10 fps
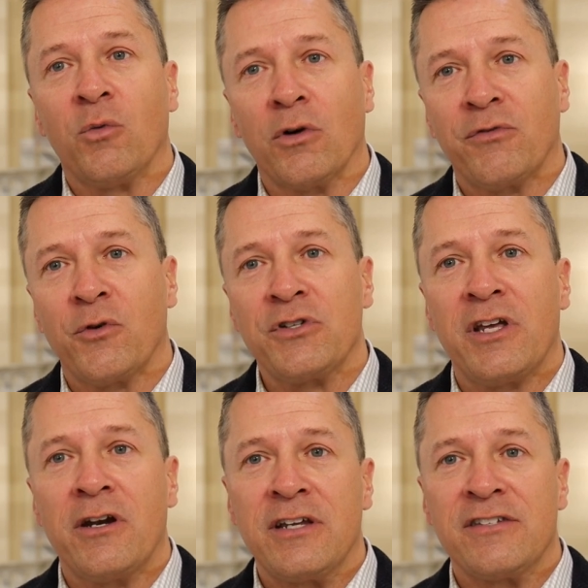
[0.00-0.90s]
the workforce
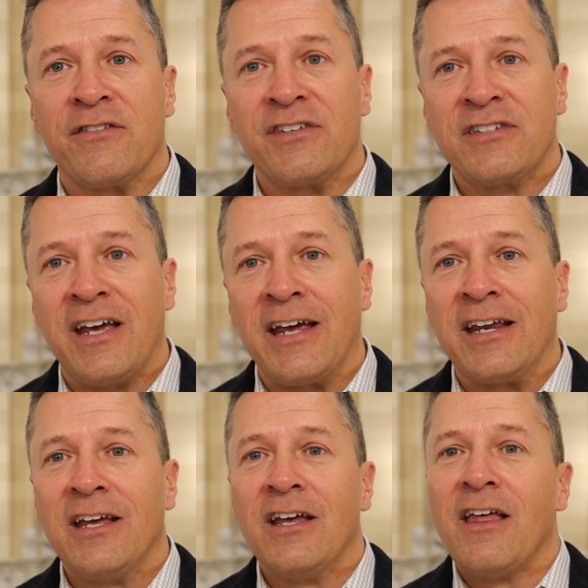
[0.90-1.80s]
entities of the
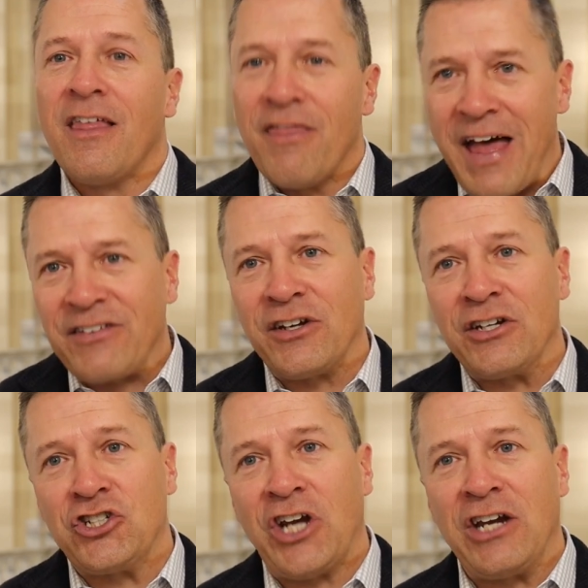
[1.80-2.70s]
state. That's going
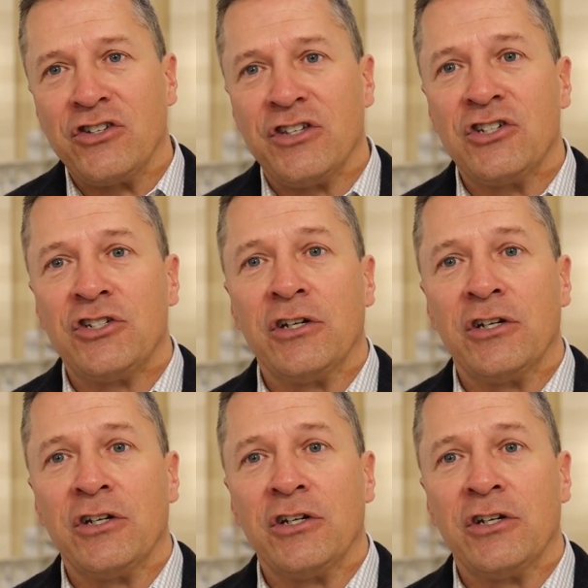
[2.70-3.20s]
to change this